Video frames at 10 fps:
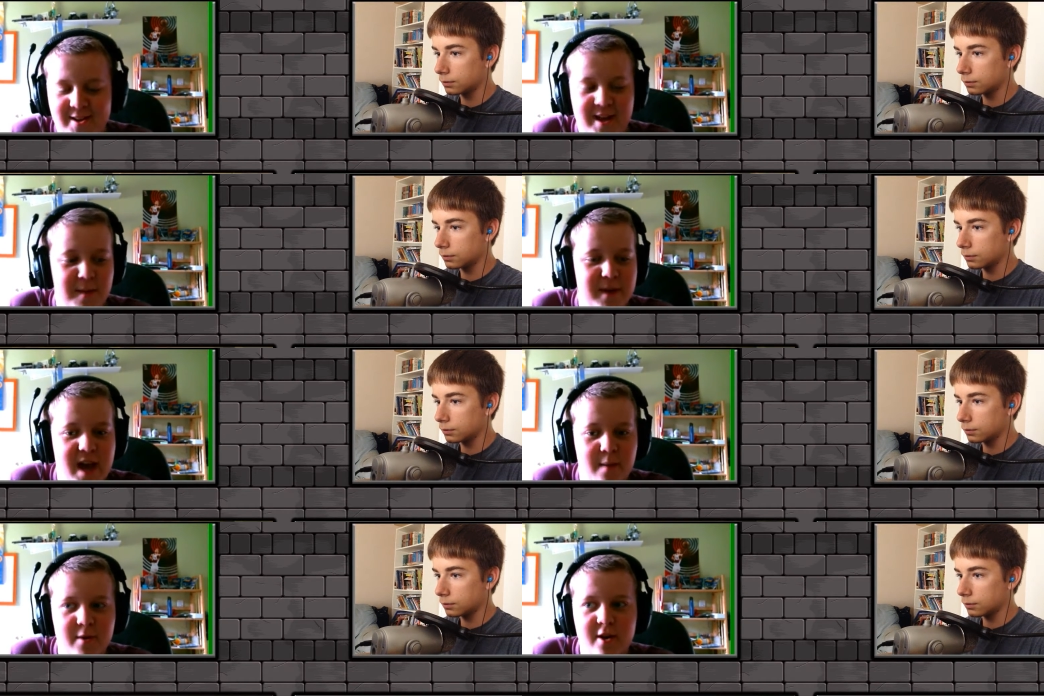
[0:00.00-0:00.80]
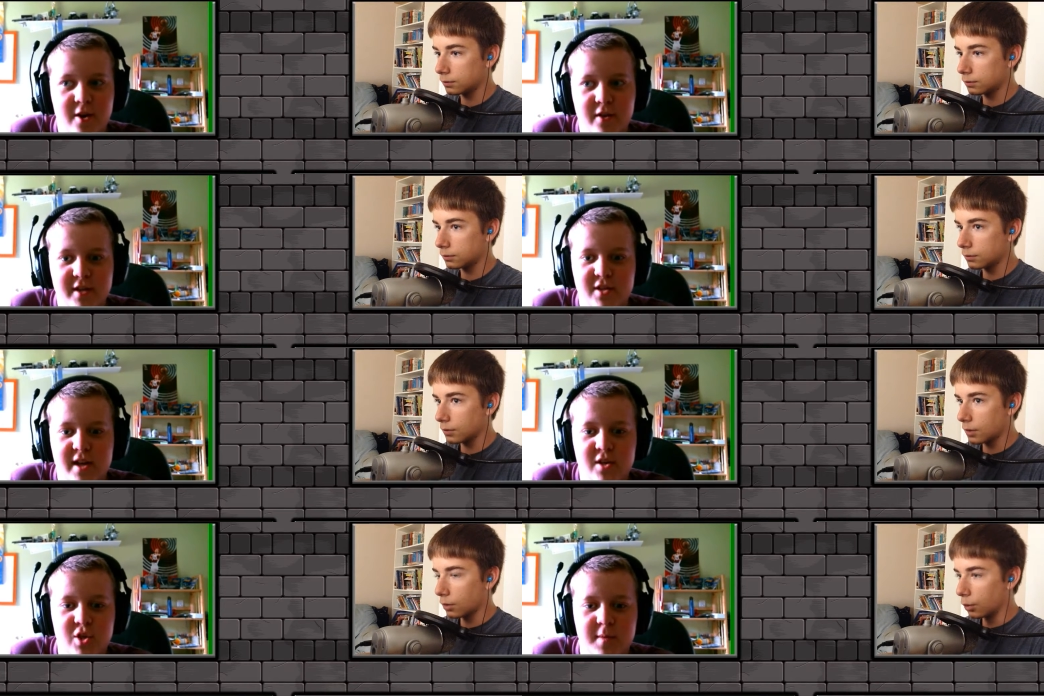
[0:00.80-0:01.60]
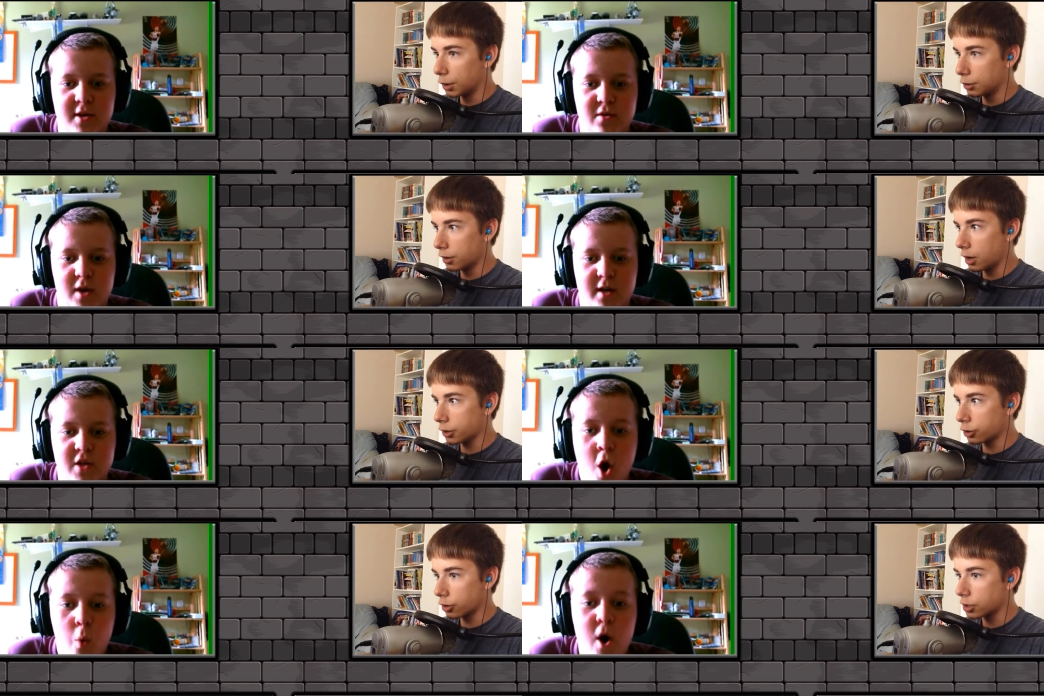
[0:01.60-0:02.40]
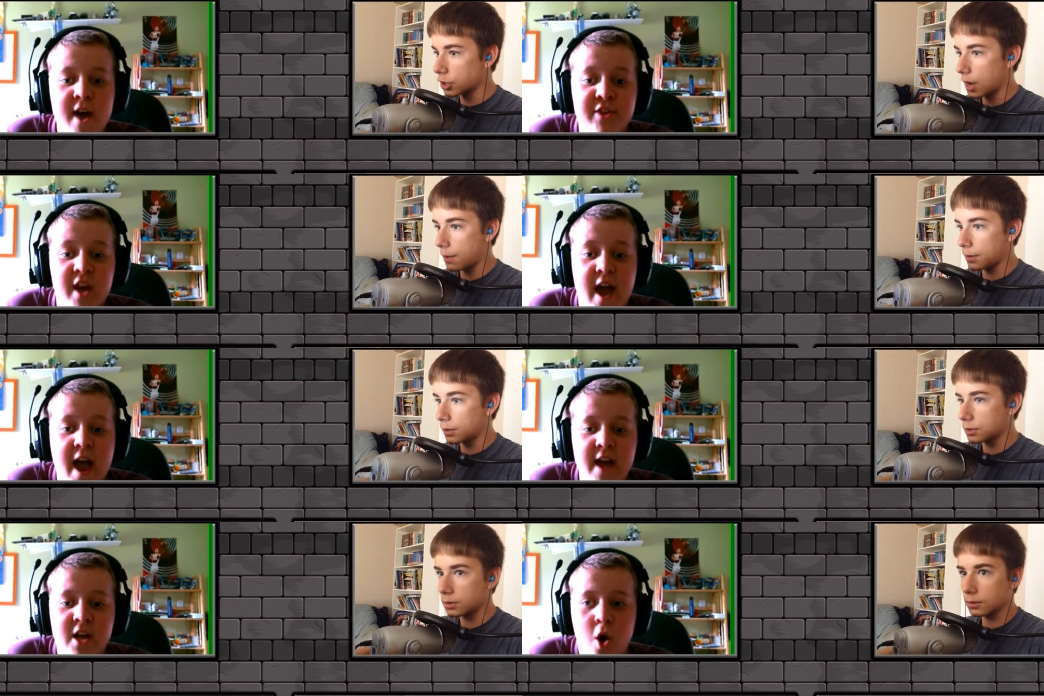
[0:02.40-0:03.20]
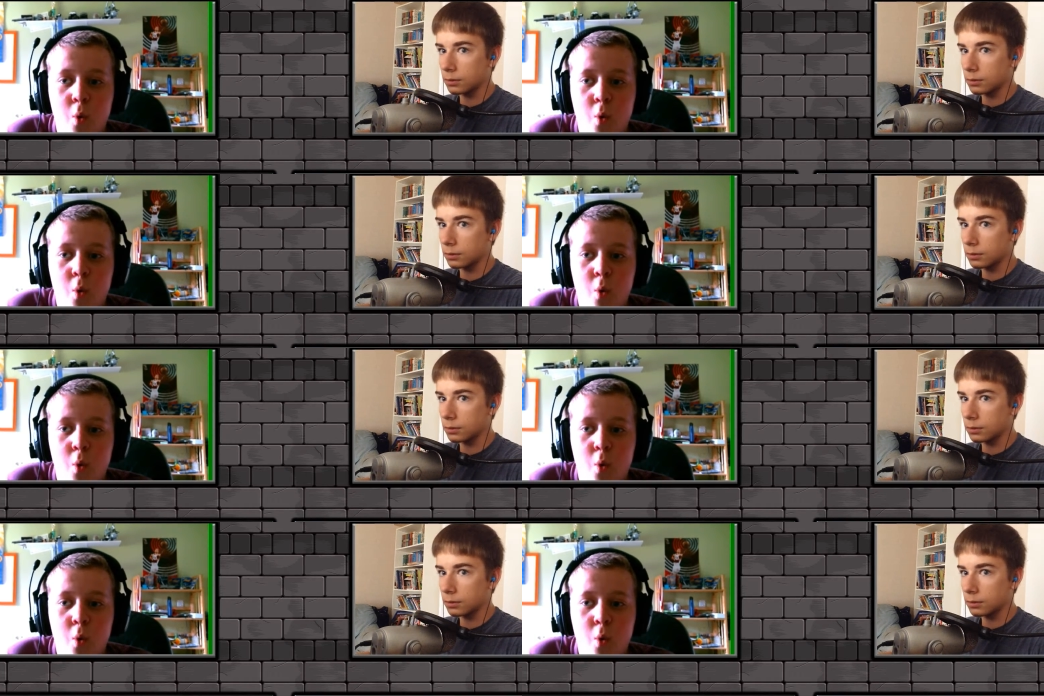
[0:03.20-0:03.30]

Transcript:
Speaker 1: Can't be happy. No, that that just. We do not encourage what happiness.